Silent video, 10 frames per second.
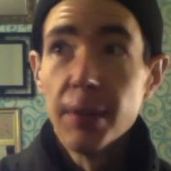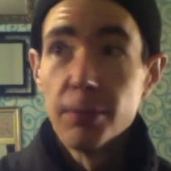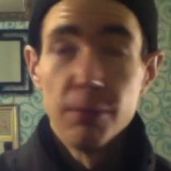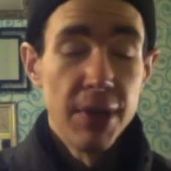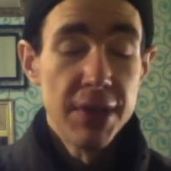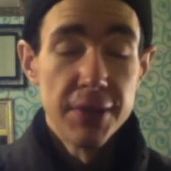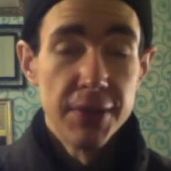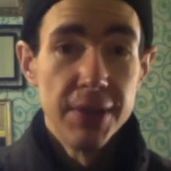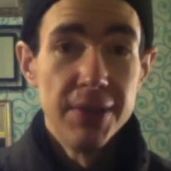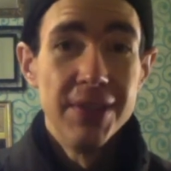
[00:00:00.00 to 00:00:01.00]

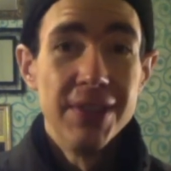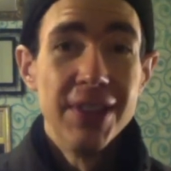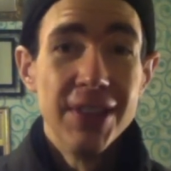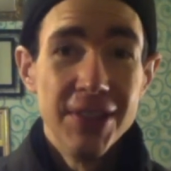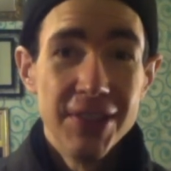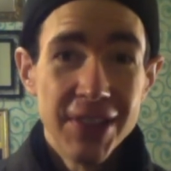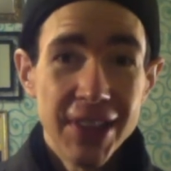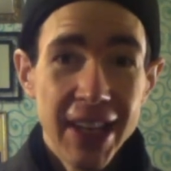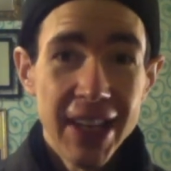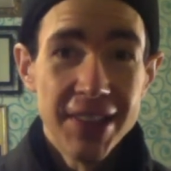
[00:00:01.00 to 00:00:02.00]
Wonderful.
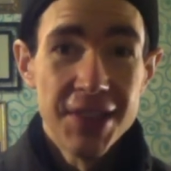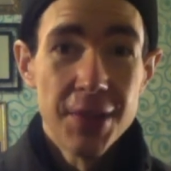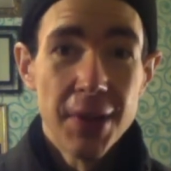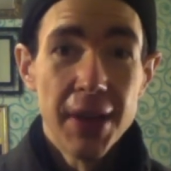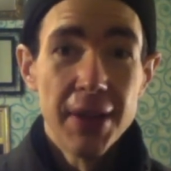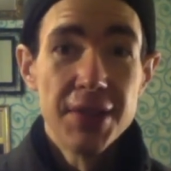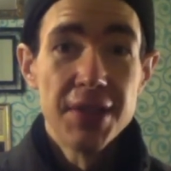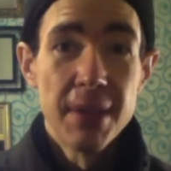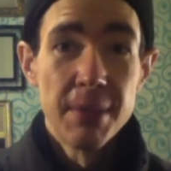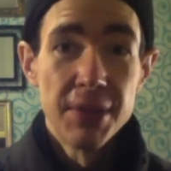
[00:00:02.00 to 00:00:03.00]
Okay, so I
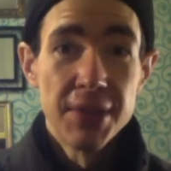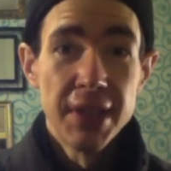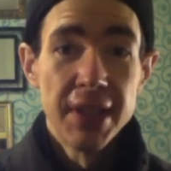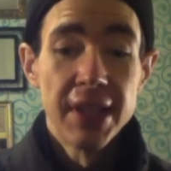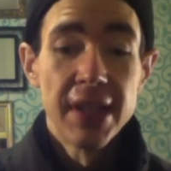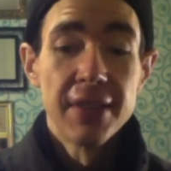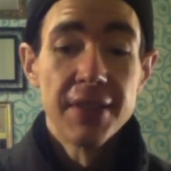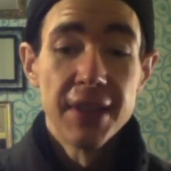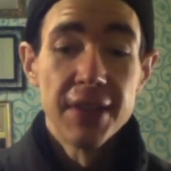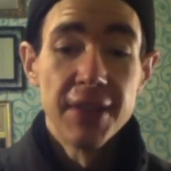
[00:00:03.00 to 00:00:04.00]
stumbled in, I
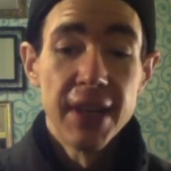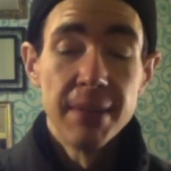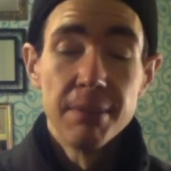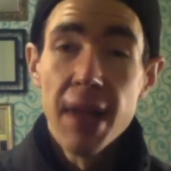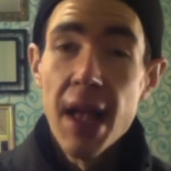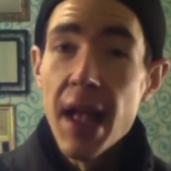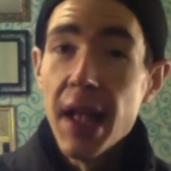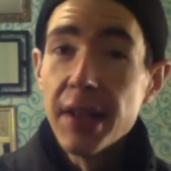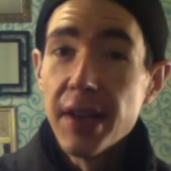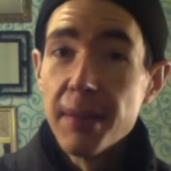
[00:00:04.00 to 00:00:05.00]
found a vine.
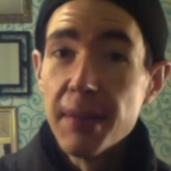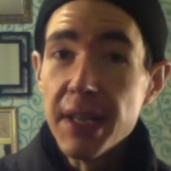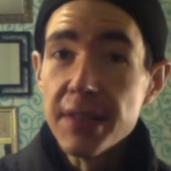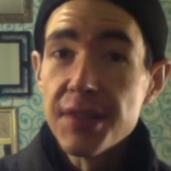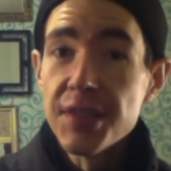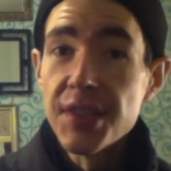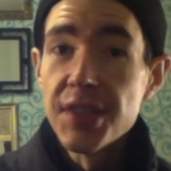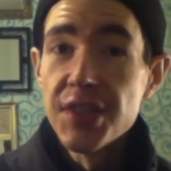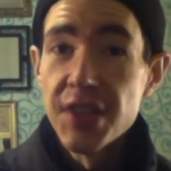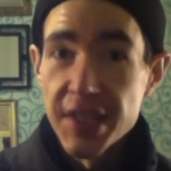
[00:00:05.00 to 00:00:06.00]
Now, I'm not
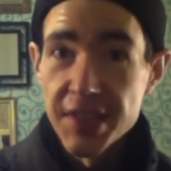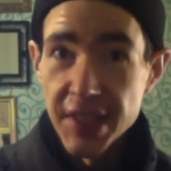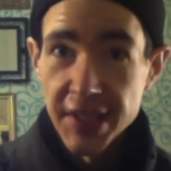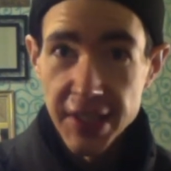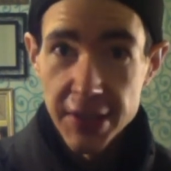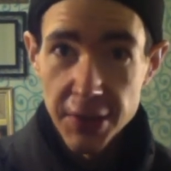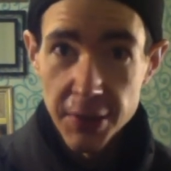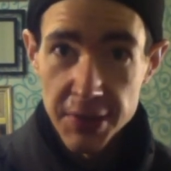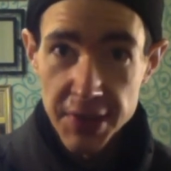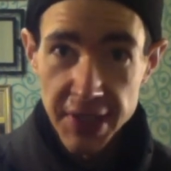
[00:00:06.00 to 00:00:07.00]
suggesting that you
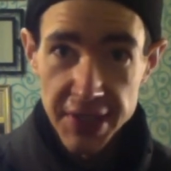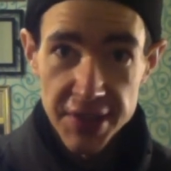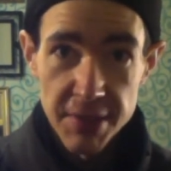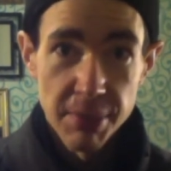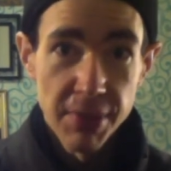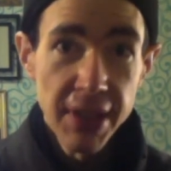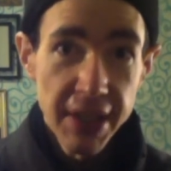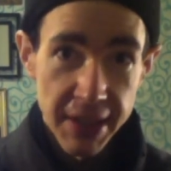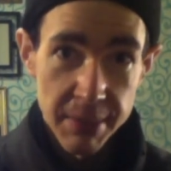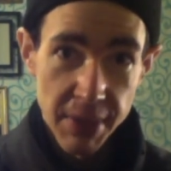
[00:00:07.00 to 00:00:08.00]
go into things
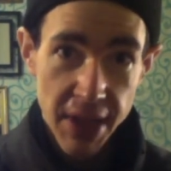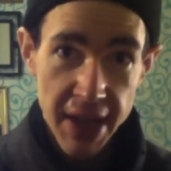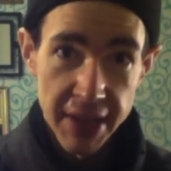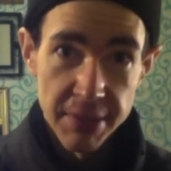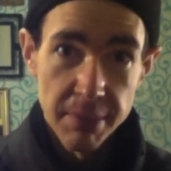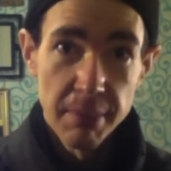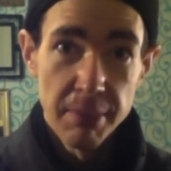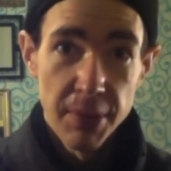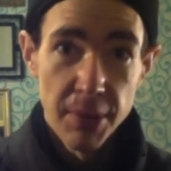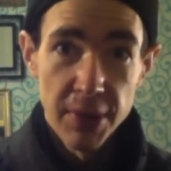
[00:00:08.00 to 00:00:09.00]
completely blind
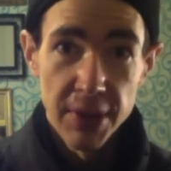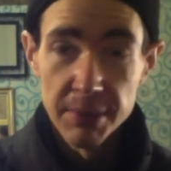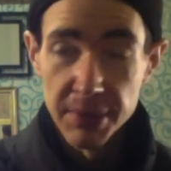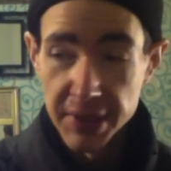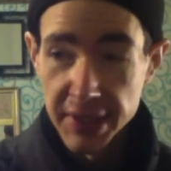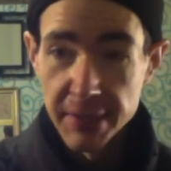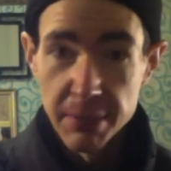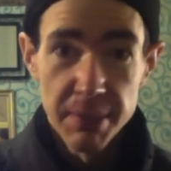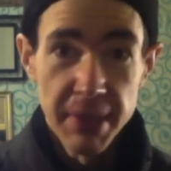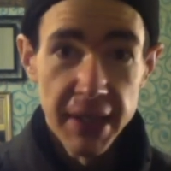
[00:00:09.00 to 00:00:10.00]
or completely
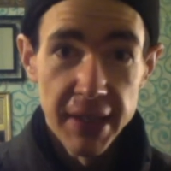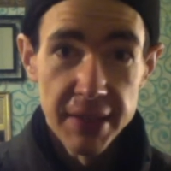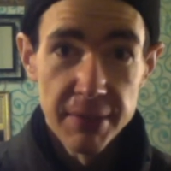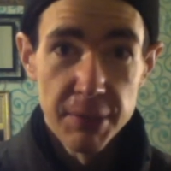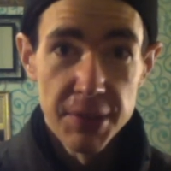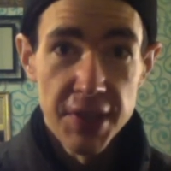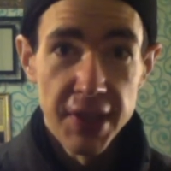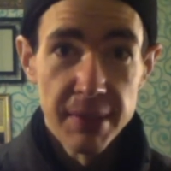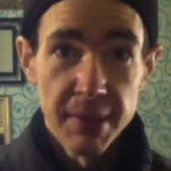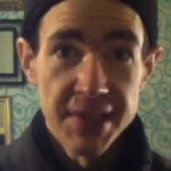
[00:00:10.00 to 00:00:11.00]
unprepared. We're
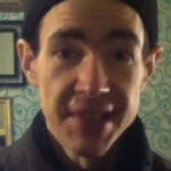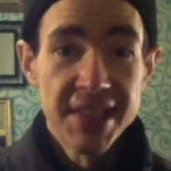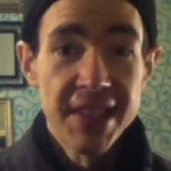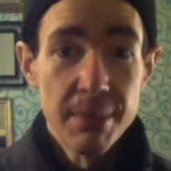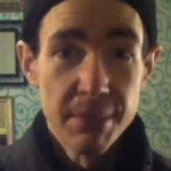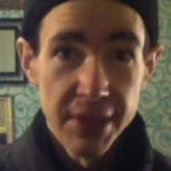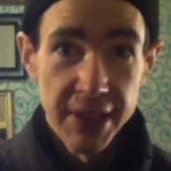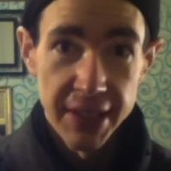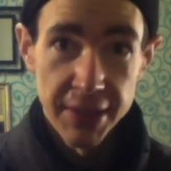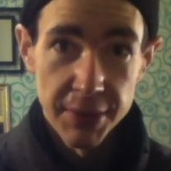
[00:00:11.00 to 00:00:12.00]
talking about
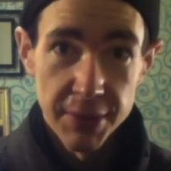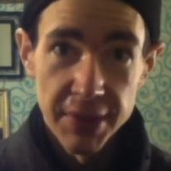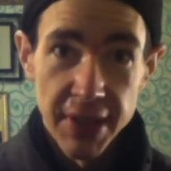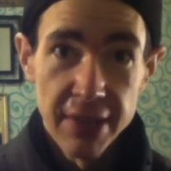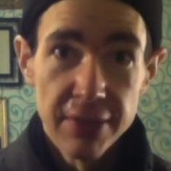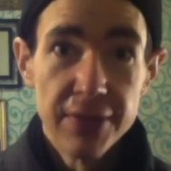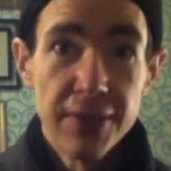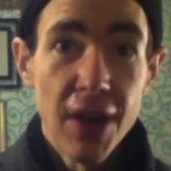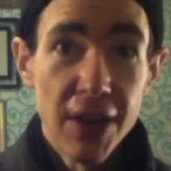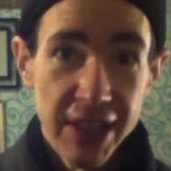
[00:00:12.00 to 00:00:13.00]
stumbling through, not
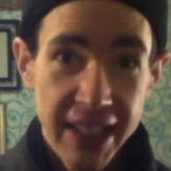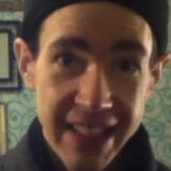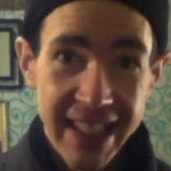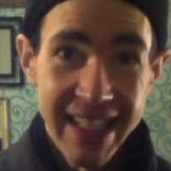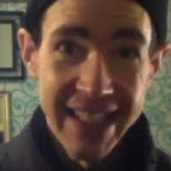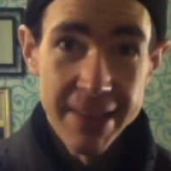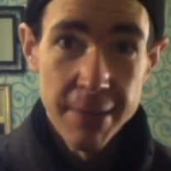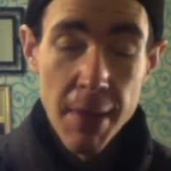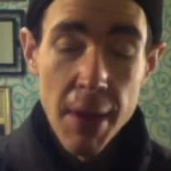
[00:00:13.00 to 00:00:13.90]
falling in.